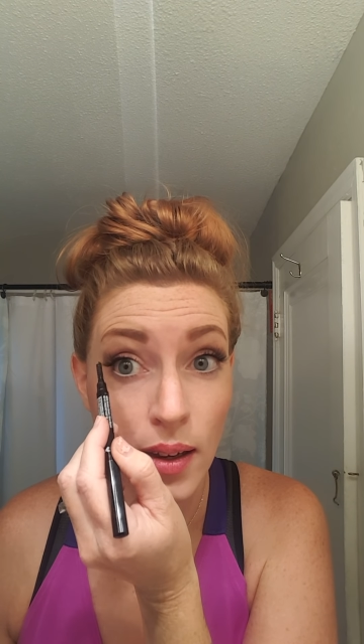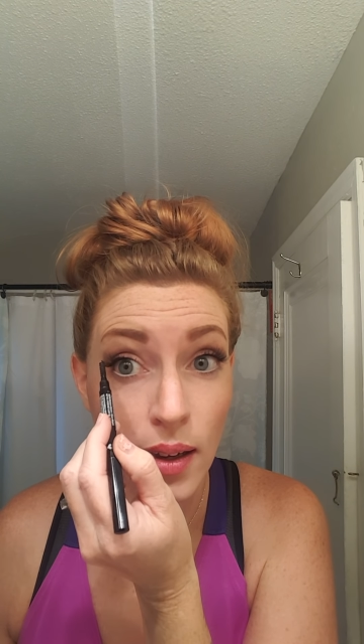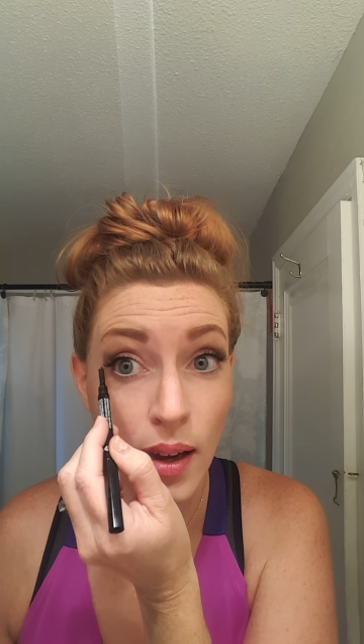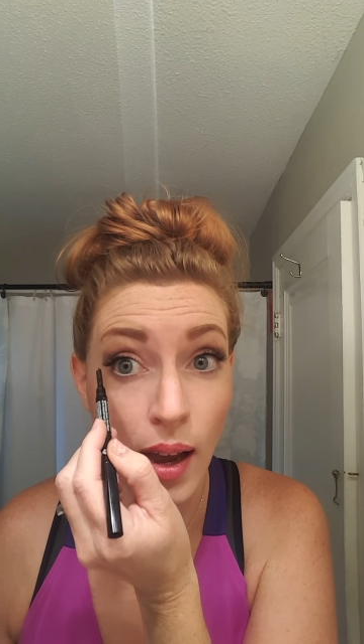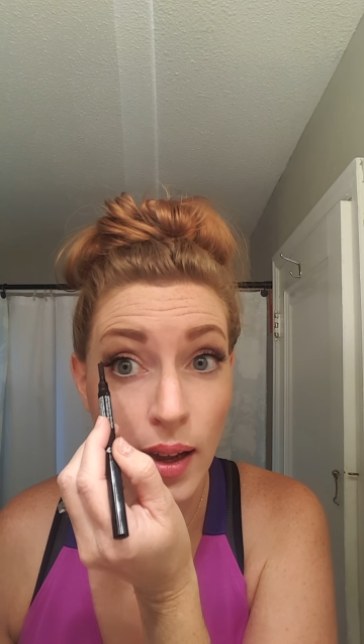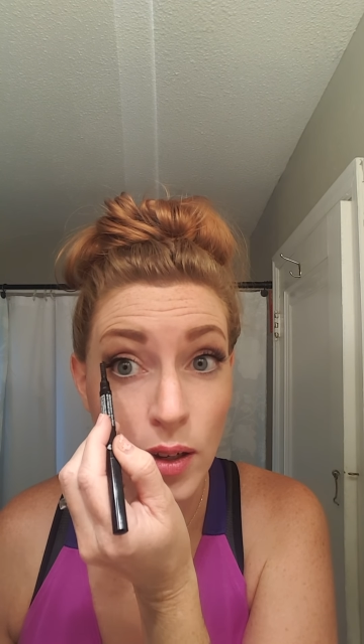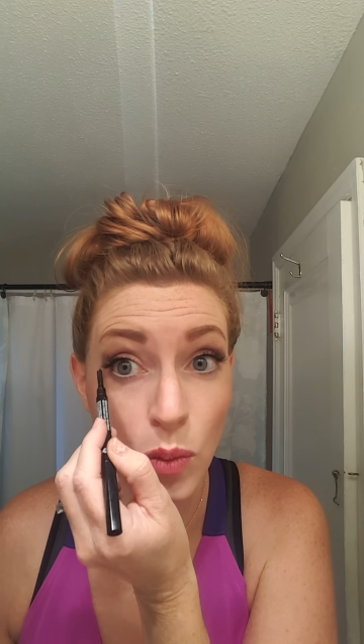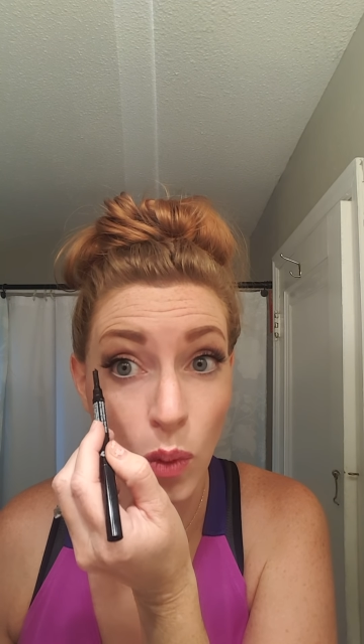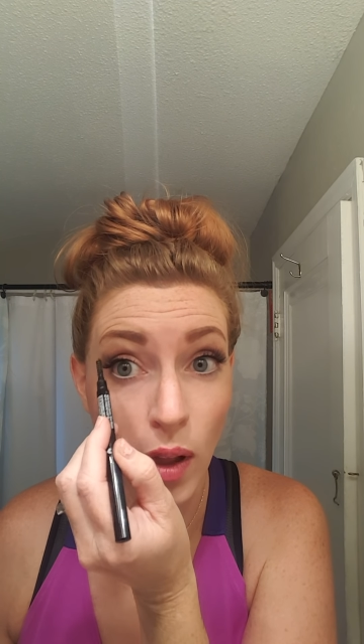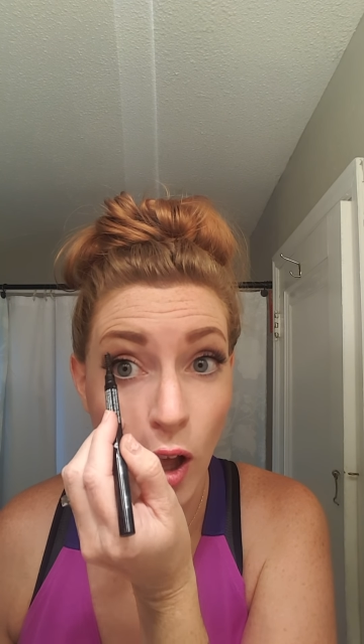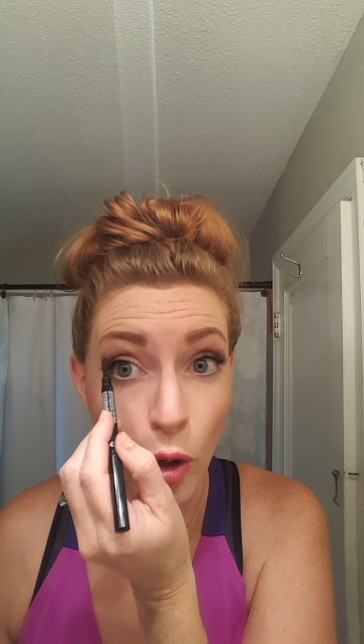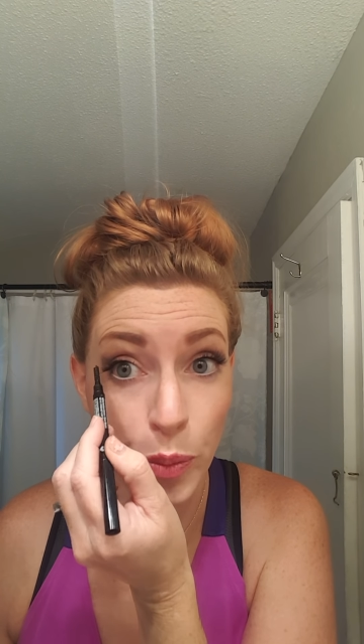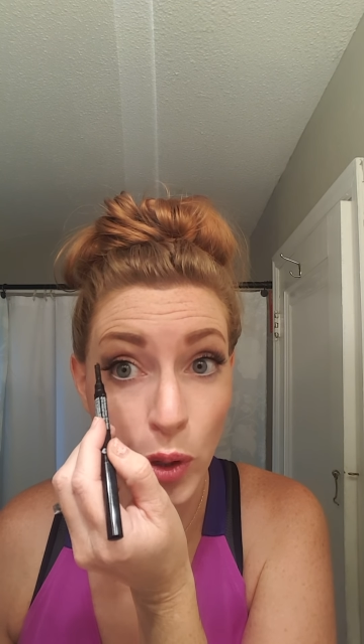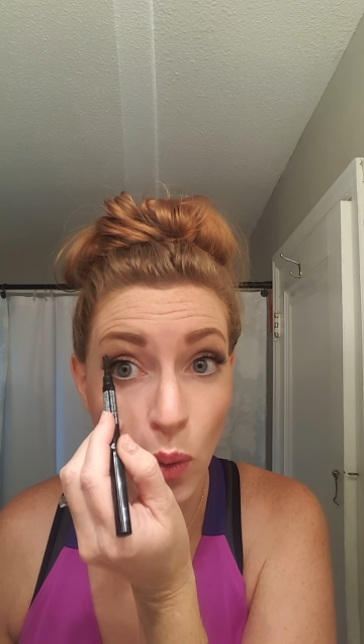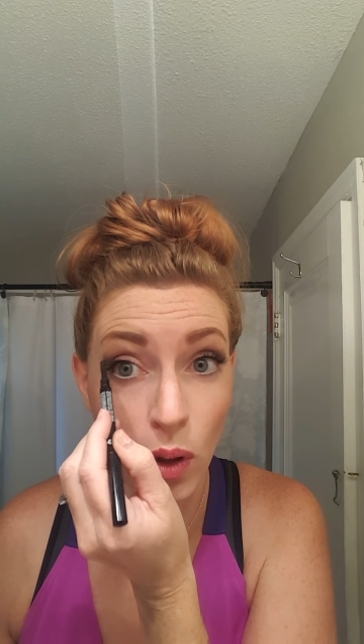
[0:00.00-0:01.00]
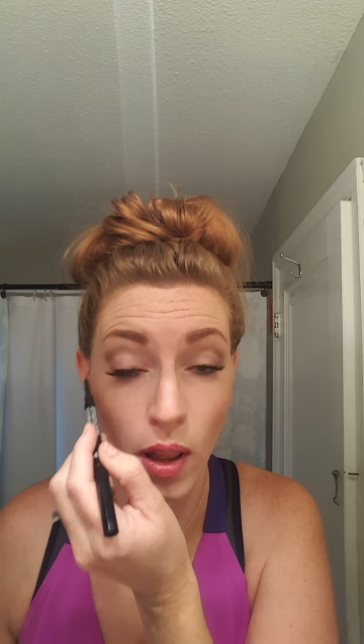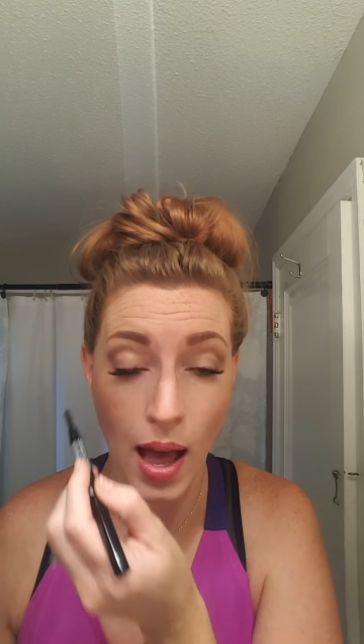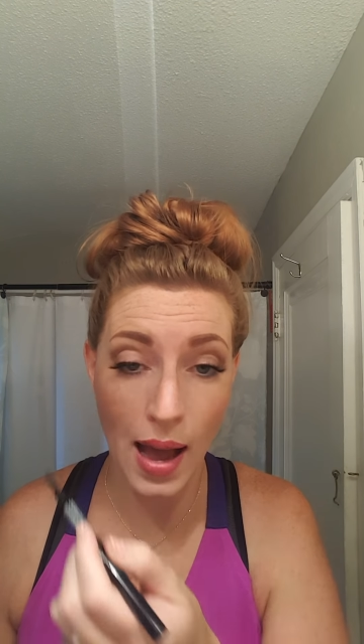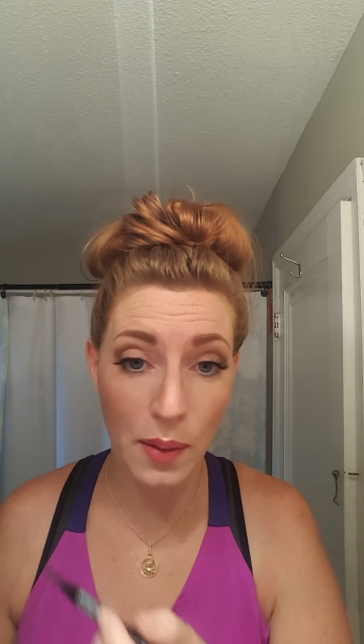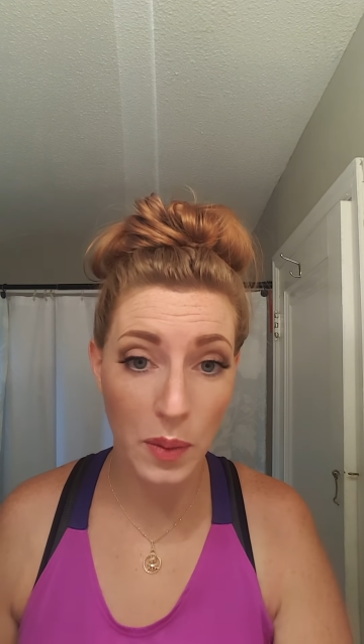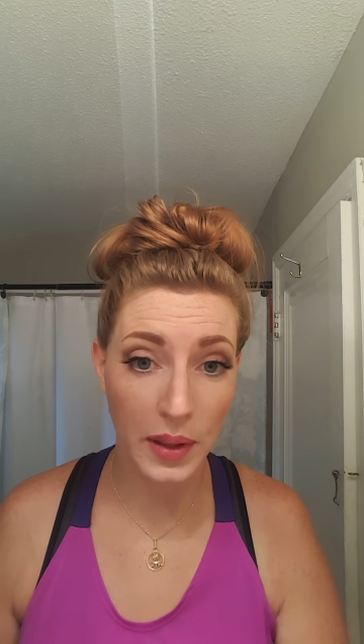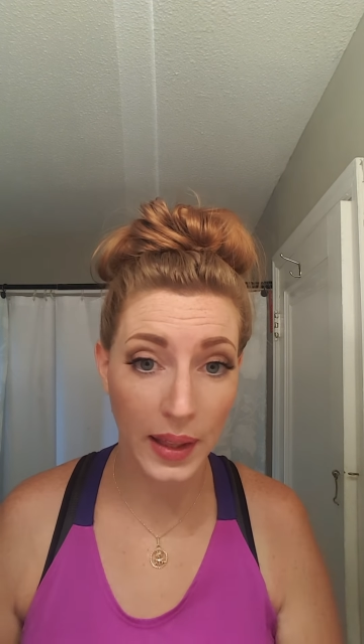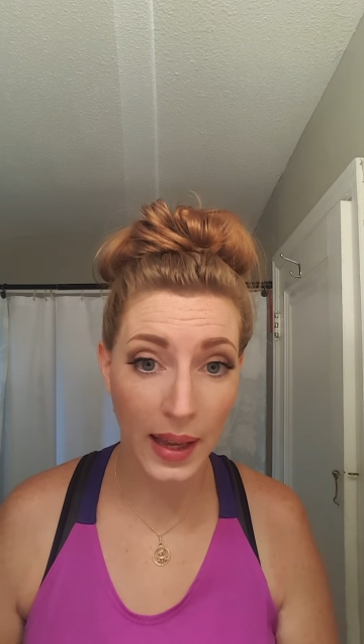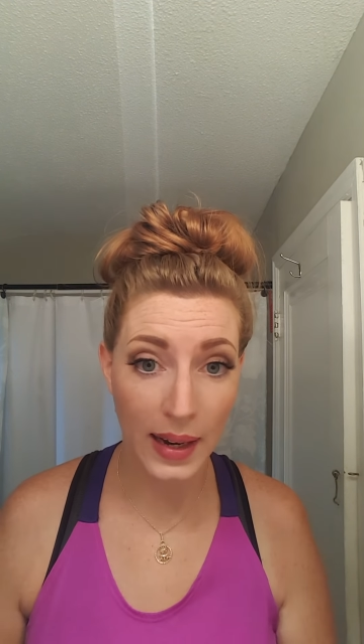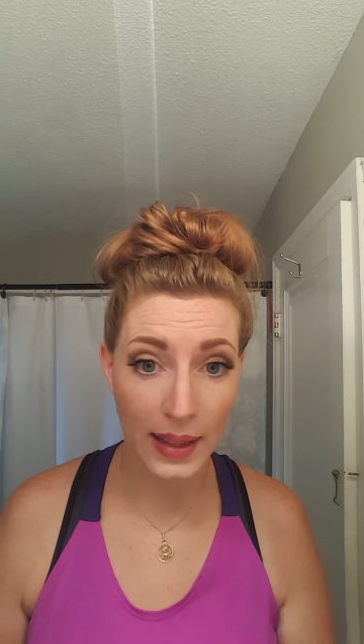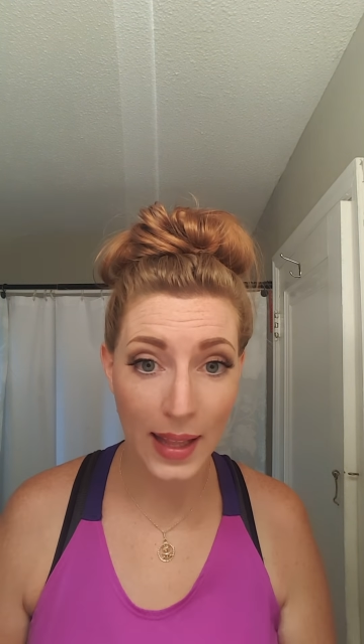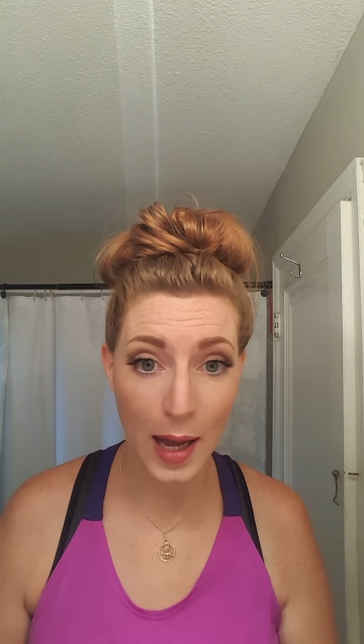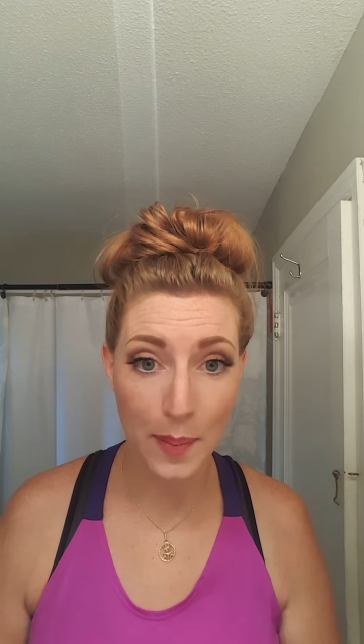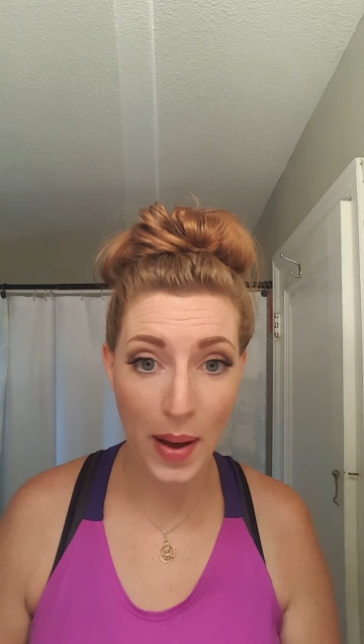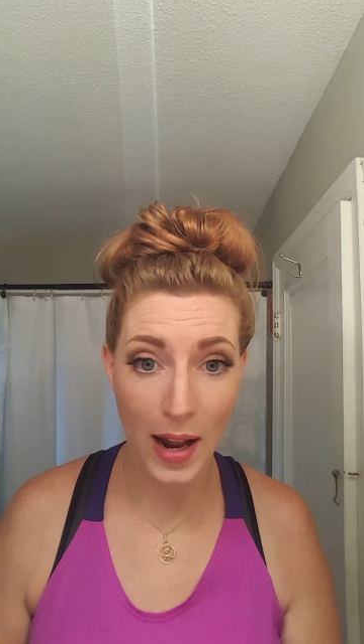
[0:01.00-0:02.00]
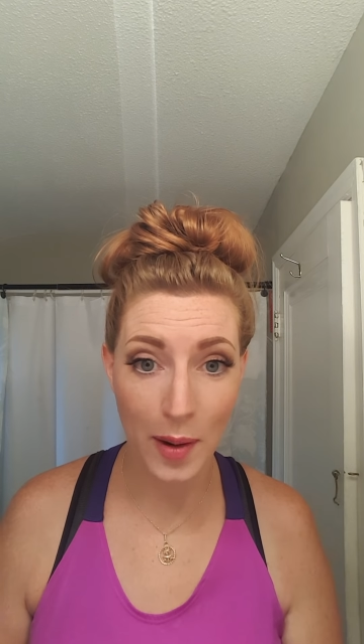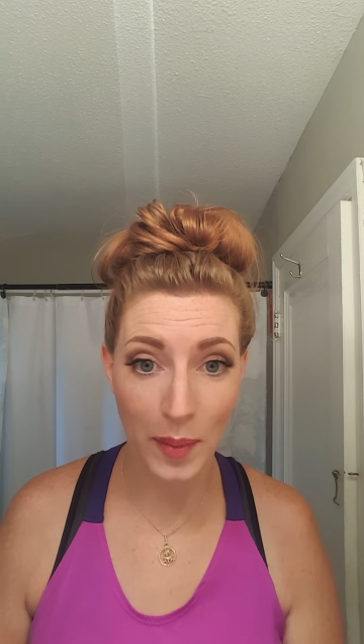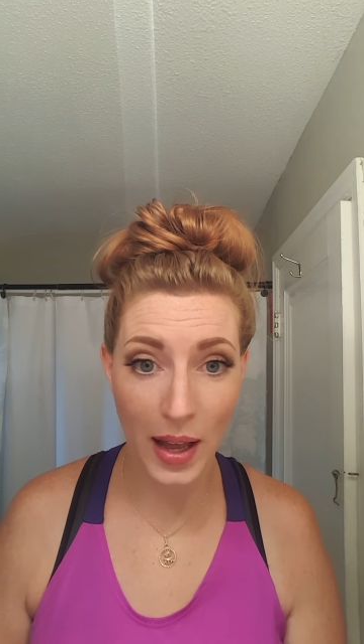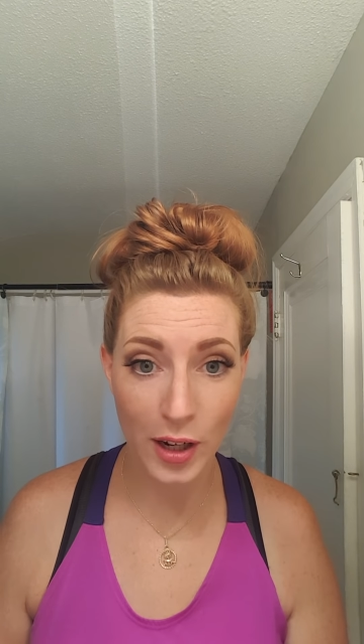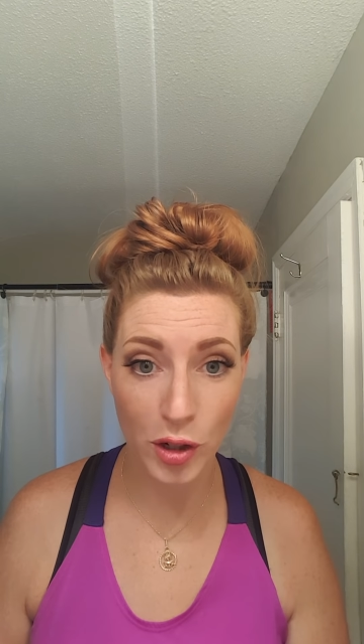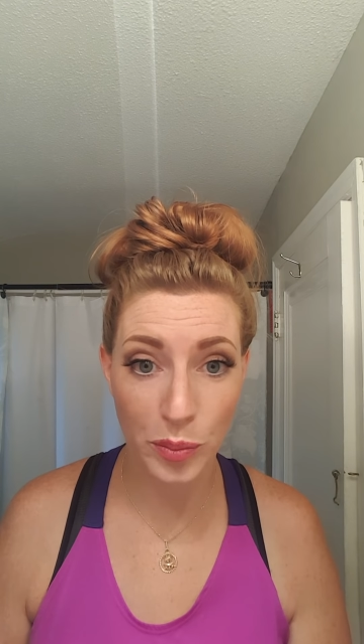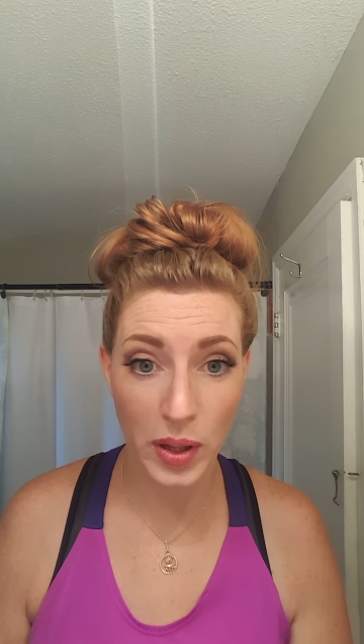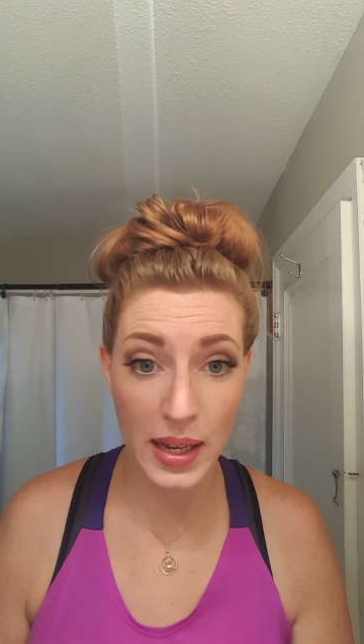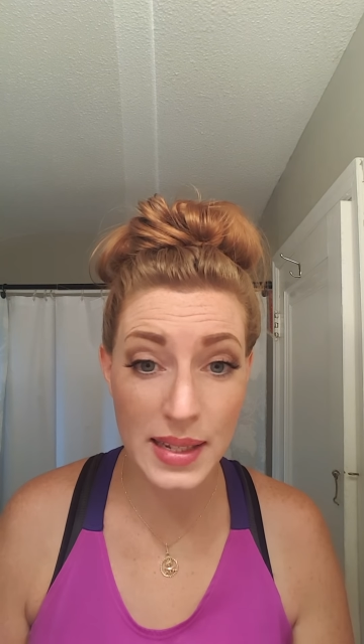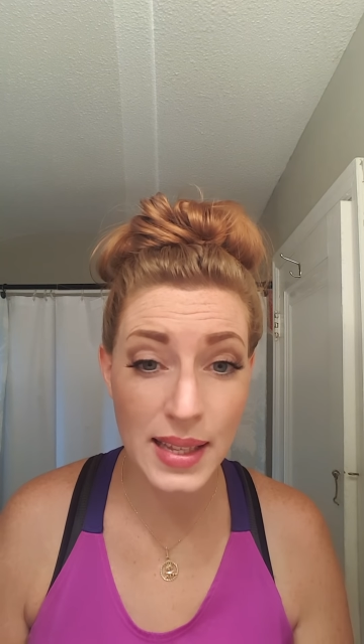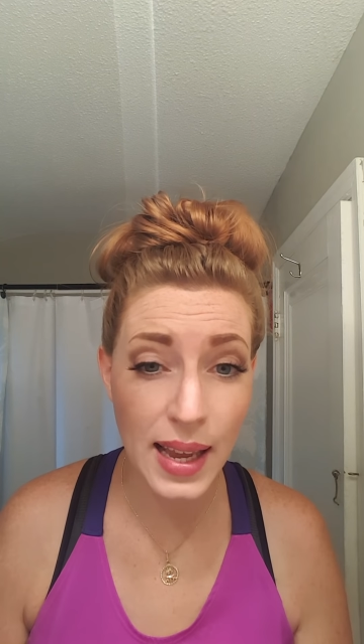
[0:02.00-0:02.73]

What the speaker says: it will help you a lot with getting that bottom lash in place.